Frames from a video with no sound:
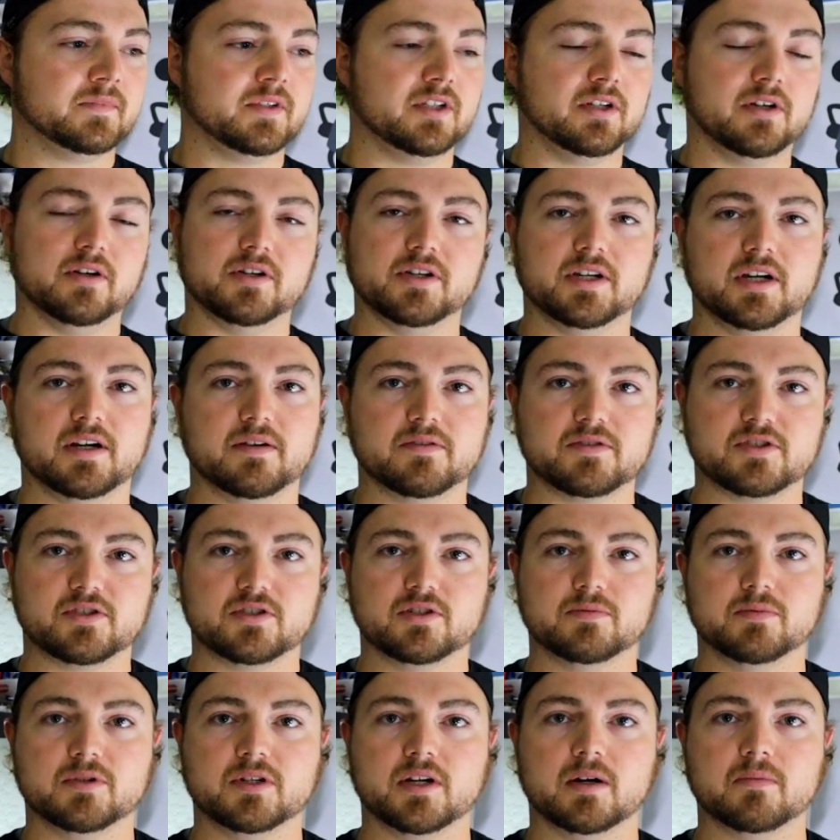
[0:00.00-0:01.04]
You know, you have
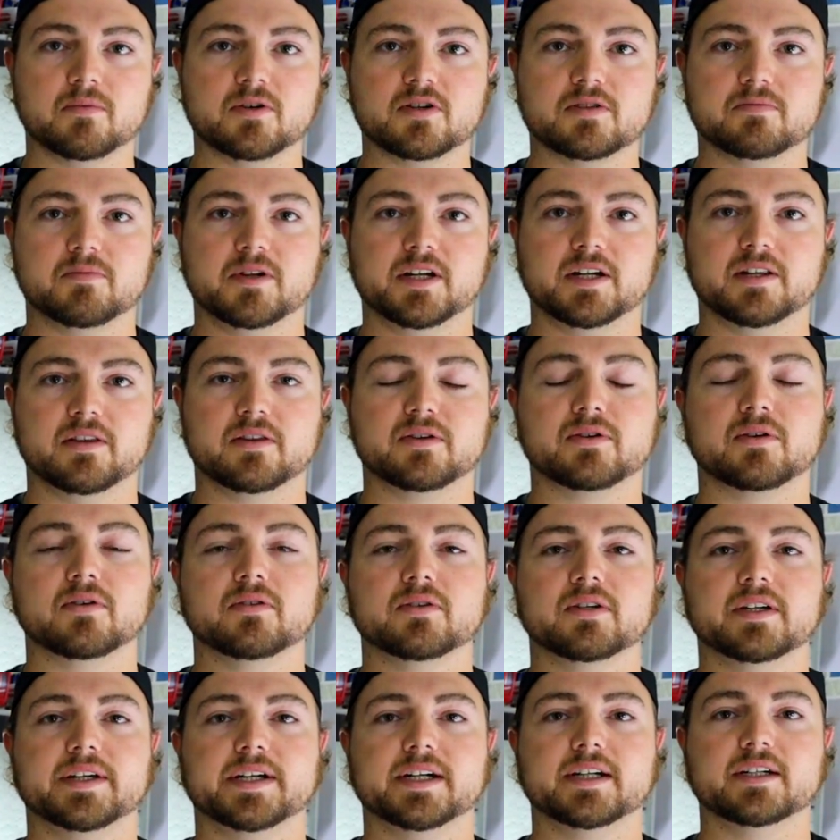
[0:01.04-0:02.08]
stupid numbers being
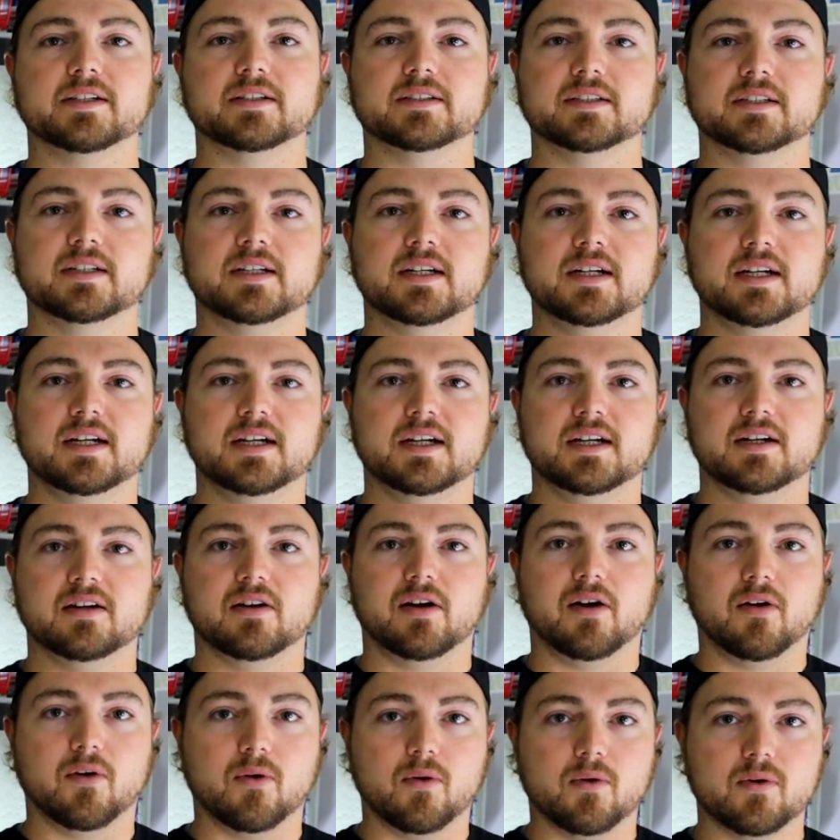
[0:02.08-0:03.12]
thrown down
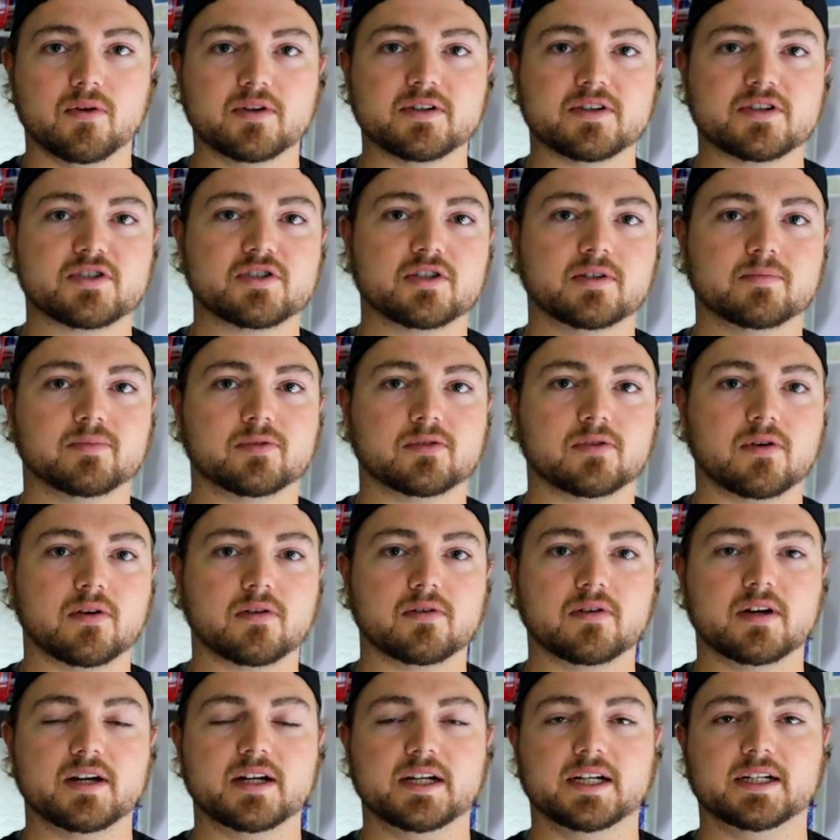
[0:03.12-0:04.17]
on the Supra
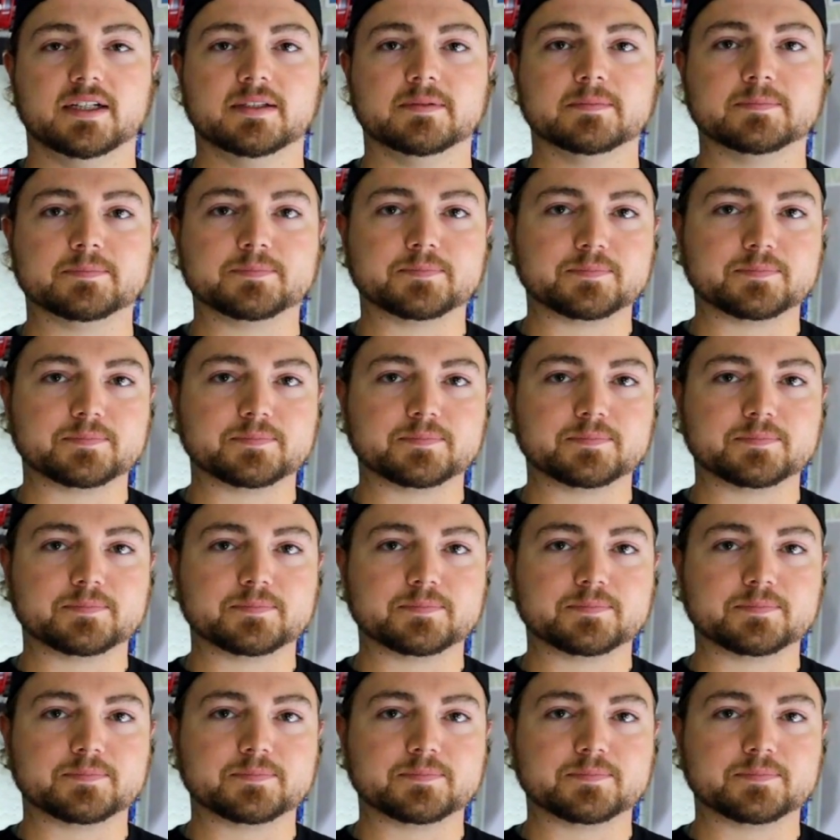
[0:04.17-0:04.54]
already